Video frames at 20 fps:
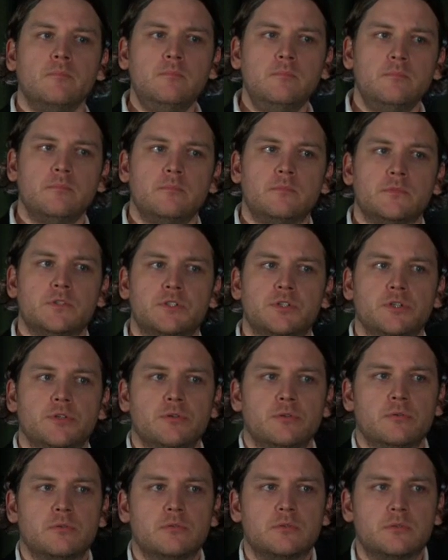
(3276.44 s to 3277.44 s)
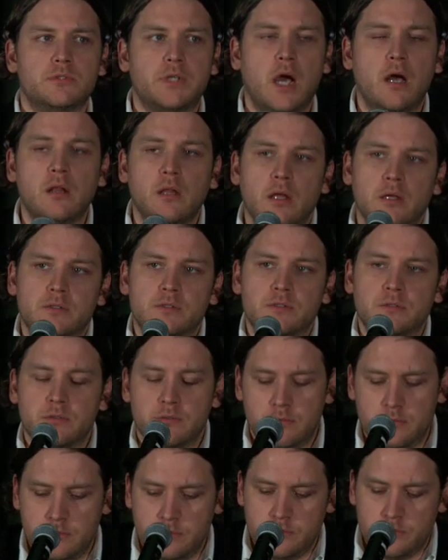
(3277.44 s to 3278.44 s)
to tell us
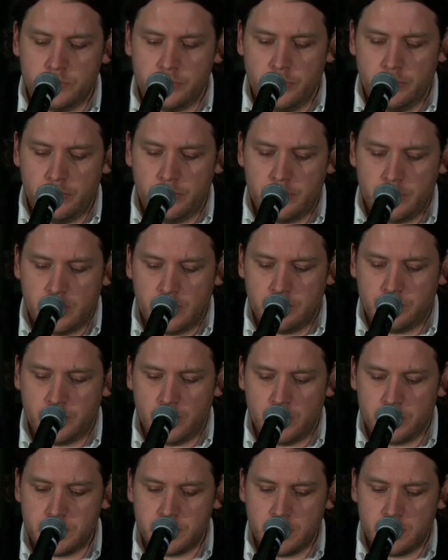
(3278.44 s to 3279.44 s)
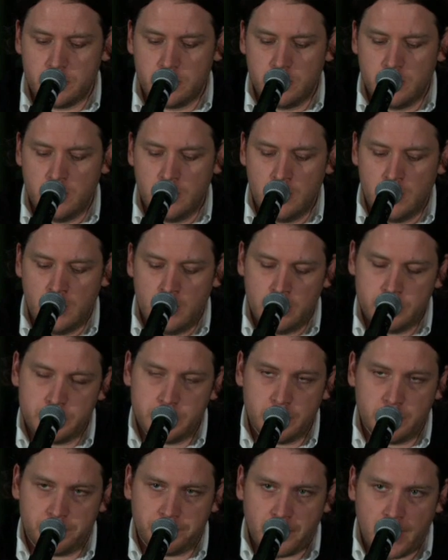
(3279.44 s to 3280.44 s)
truth and falsehood, to
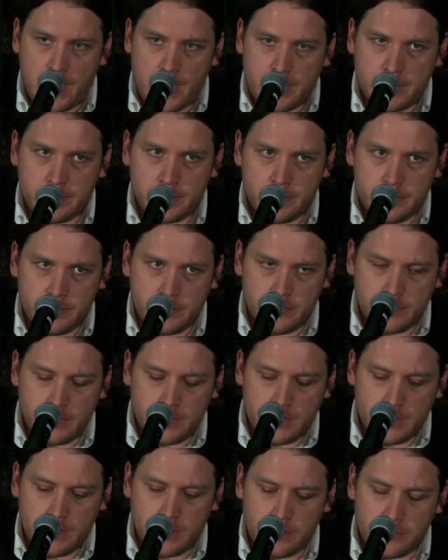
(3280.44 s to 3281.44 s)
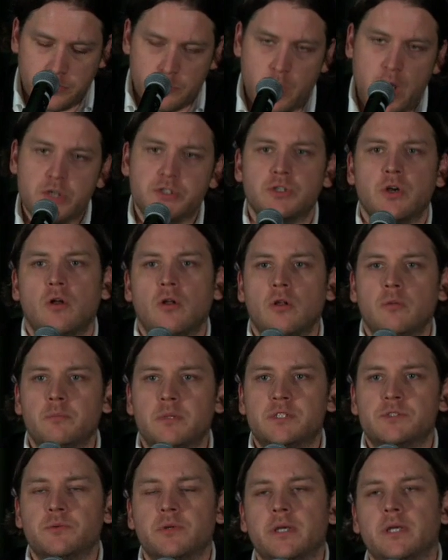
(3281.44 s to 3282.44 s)
define the threshold
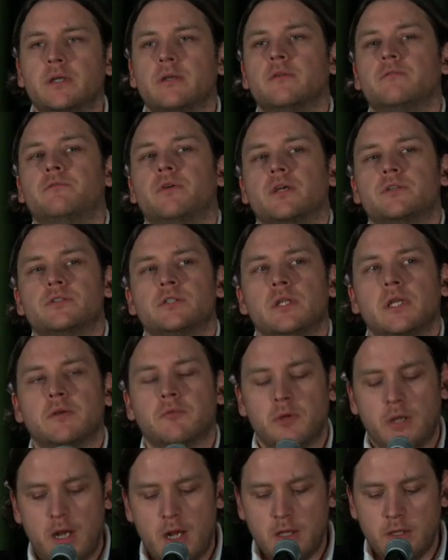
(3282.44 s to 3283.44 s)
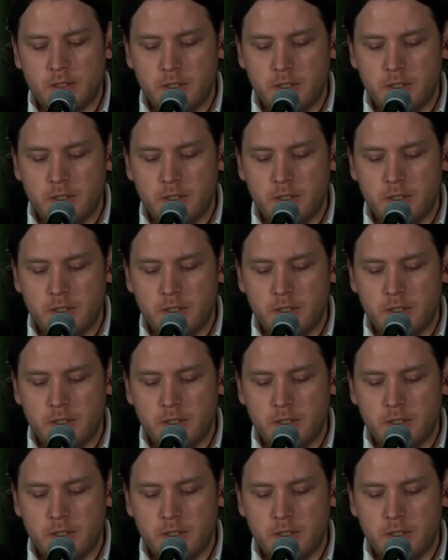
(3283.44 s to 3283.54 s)
between fiction and reality.